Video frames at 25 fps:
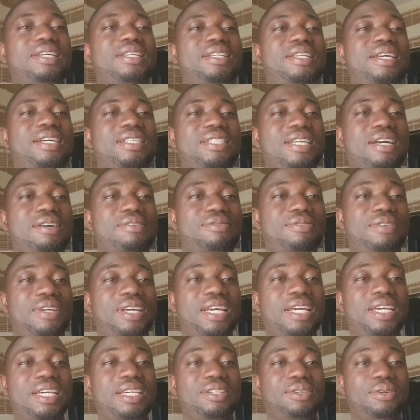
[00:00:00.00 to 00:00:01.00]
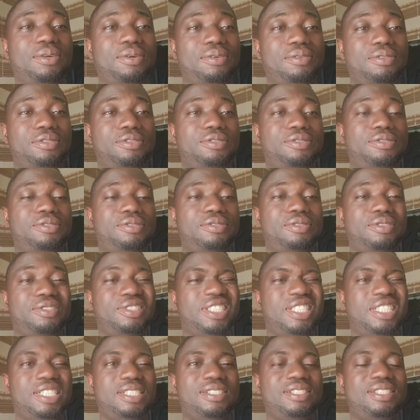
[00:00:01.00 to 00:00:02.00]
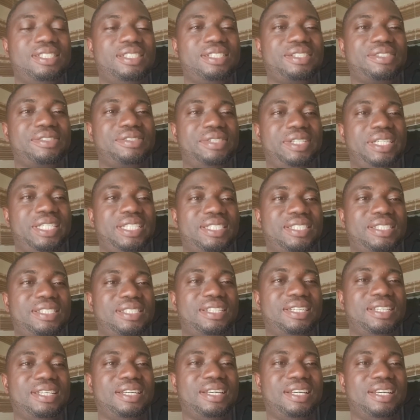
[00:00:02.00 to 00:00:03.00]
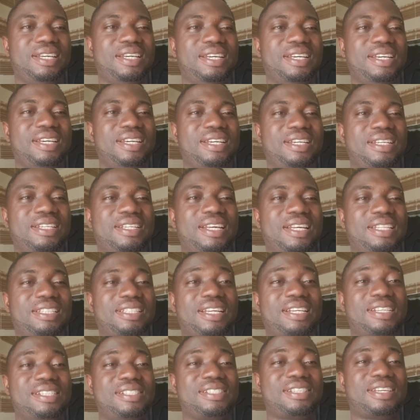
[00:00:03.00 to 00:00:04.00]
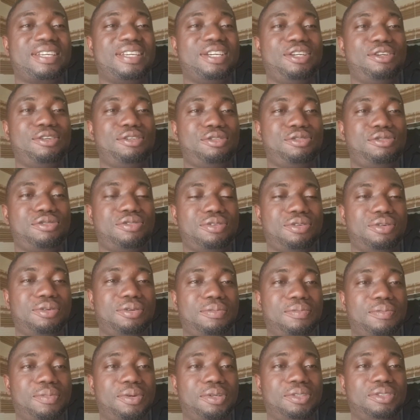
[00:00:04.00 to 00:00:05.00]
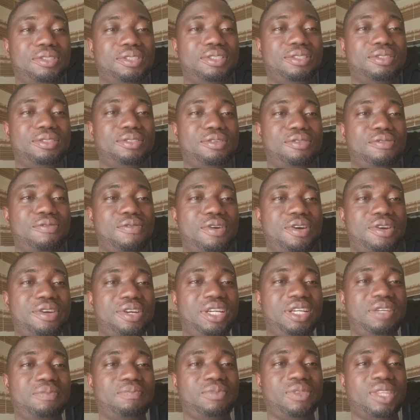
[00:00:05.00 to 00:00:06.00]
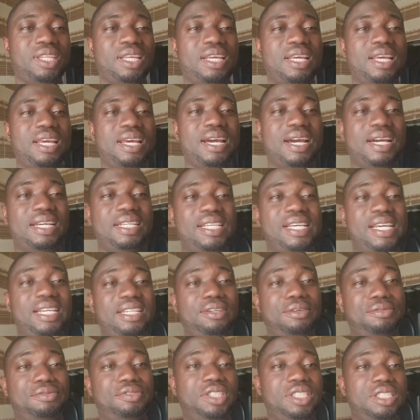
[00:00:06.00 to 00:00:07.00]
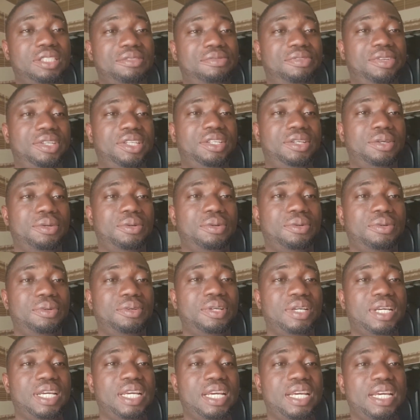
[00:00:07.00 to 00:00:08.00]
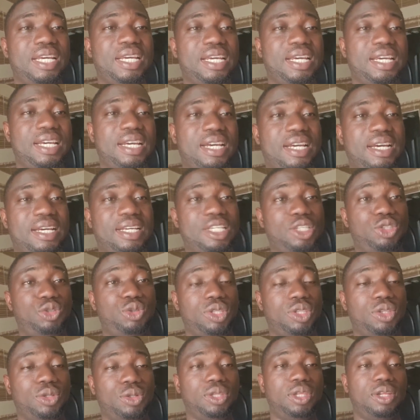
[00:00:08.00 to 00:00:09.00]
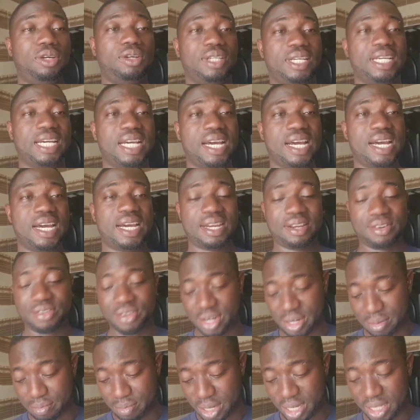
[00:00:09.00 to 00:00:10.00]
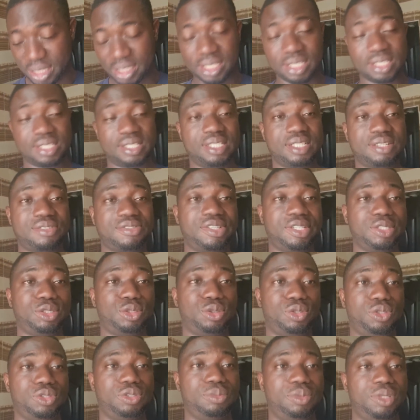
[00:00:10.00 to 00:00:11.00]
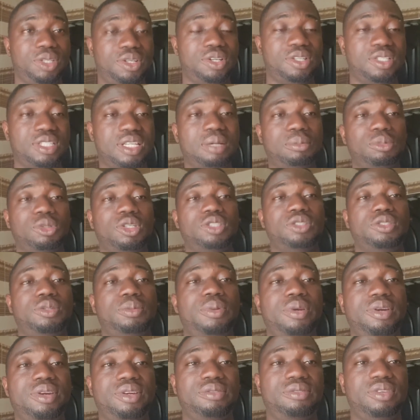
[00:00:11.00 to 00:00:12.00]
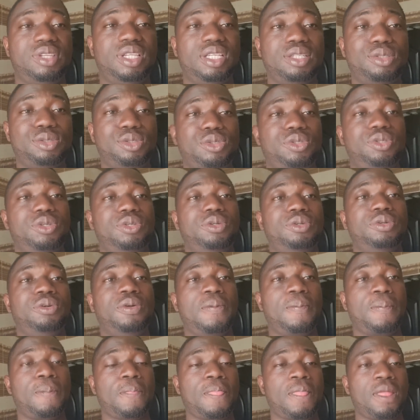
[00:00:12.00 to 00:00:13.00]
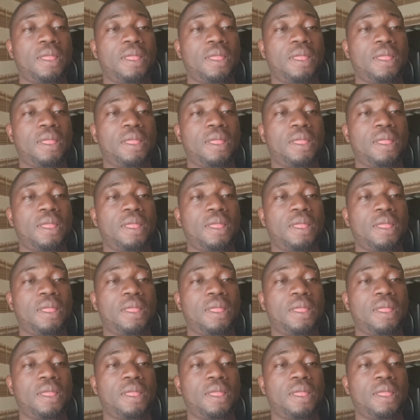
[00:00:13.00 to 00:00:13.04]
that have heard of this secret that can scale through. But don't worry, at the end of this video, it will no longer remain a secret to you, because I'm going to be revealing to you.